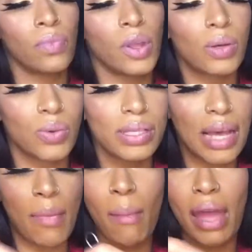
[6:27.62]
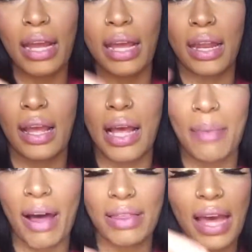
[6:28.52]
There was one time I made it and it didn't come
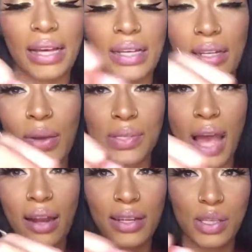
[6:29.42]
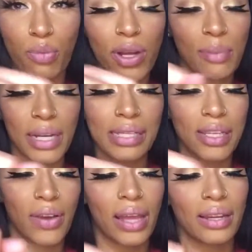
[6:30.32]
out that good. He was kind of disappointed, but he
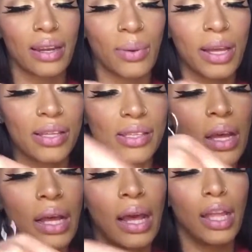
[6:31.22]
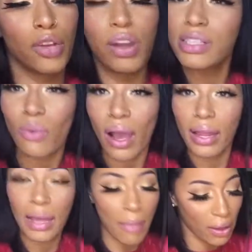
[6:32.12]
still ate it anyways. And the reason why it
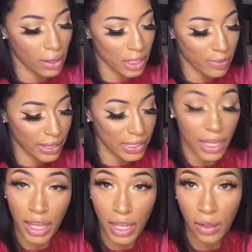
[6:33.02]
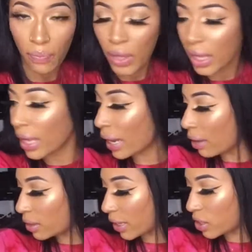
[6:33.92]
didn't come out good is because get
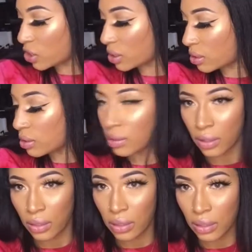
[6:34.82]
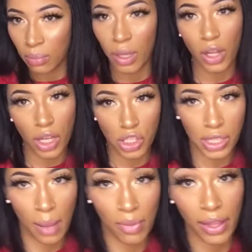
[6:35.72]
out the kitchen. My dog just
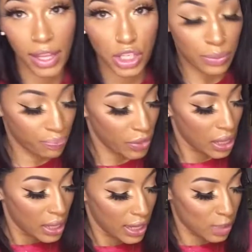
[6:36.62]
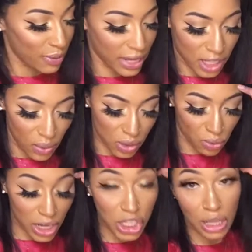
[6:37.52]
came in the kitchen. It's because he was
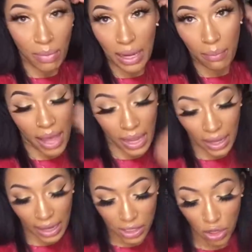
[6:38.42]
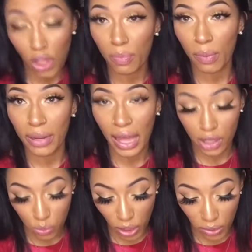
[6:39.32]
rushing me to make it, and I told him the
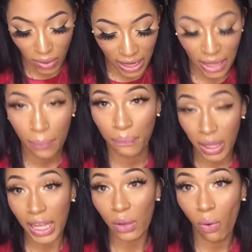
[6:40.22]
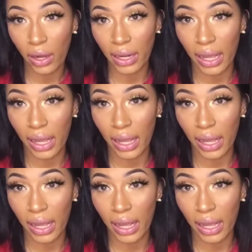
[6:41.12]
bananas weren't ready, but he wanted it